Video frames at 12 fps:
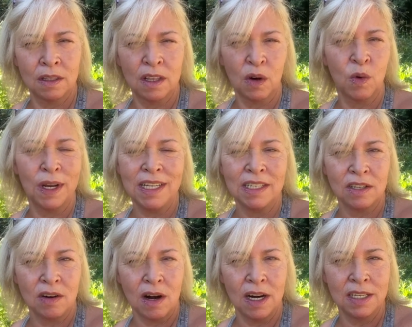the greens
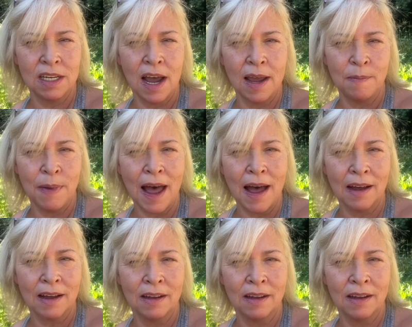started dying back.